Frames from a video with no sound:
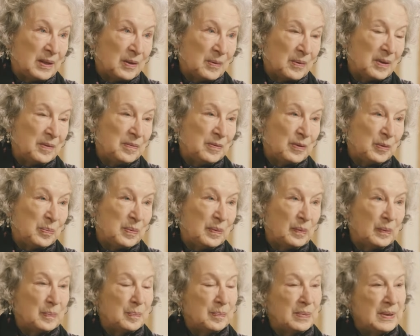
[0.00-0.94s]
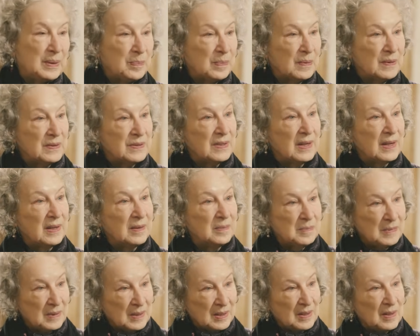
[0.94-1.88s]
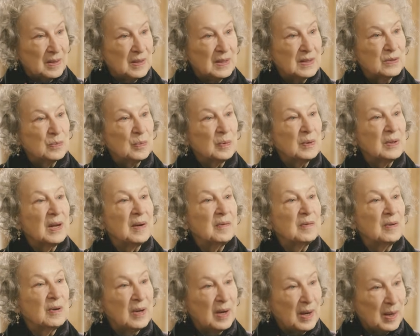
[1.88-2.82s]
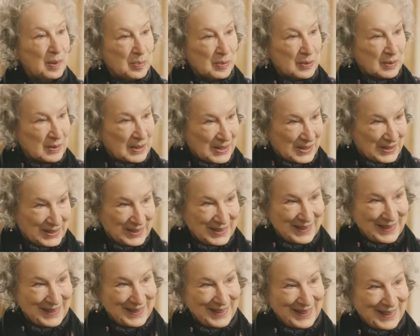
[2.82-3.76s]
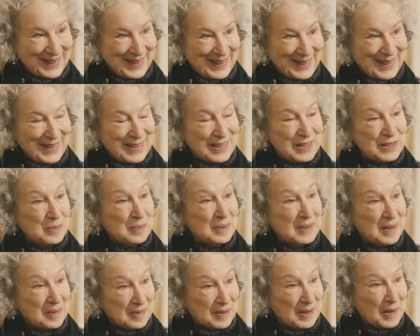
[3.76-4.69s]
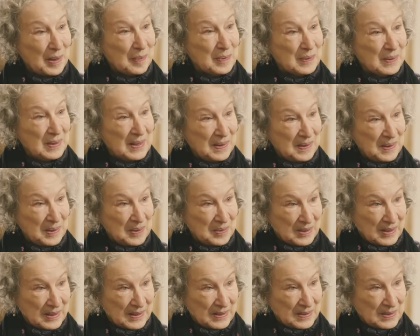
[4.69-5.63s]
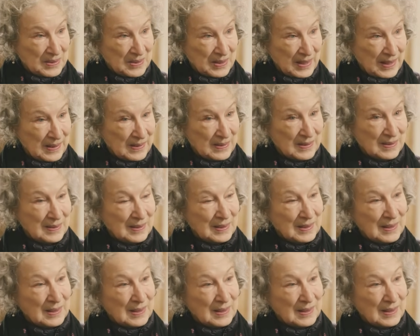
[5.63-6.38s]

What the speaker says: quite a few people said, this will never happen. This will never happen in the United States.